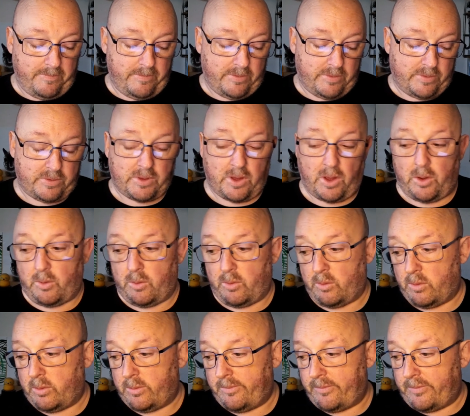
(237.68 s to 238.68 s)

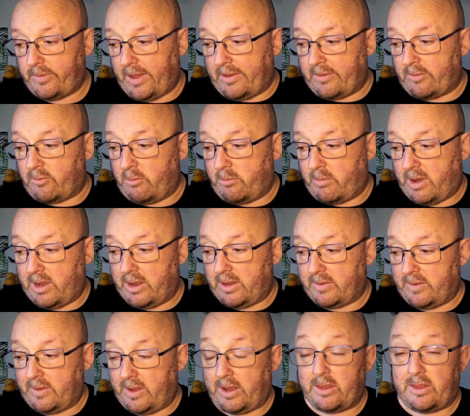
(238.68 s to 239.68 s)
So that's what my
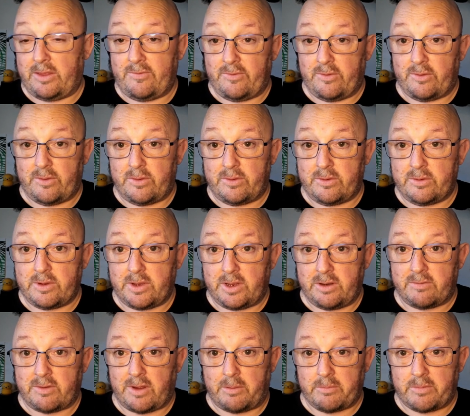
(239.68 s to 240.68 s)
is, 94
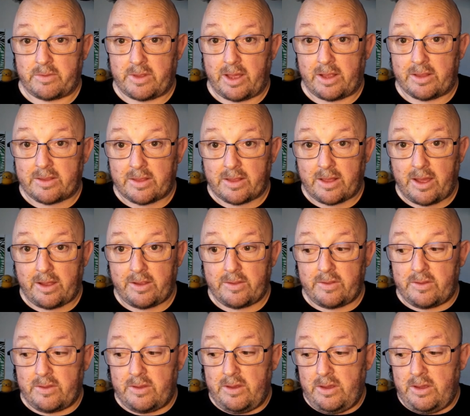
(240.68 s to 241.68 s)
kilograms, get to
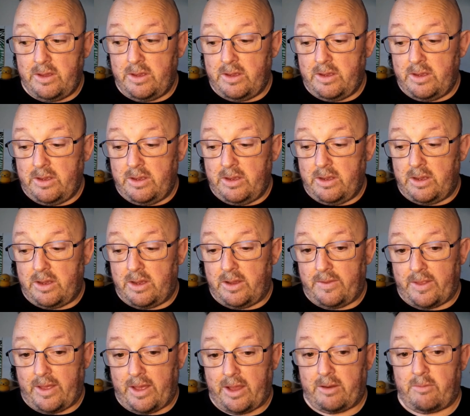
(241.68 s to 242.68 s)
that.
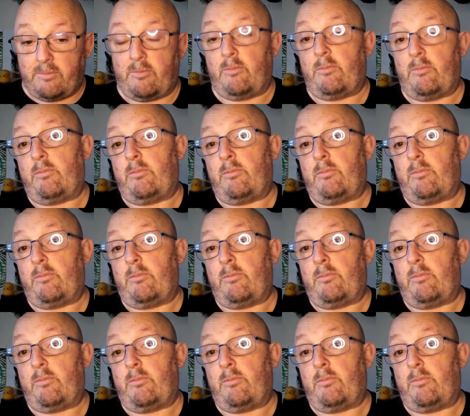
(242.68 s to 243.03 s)
And then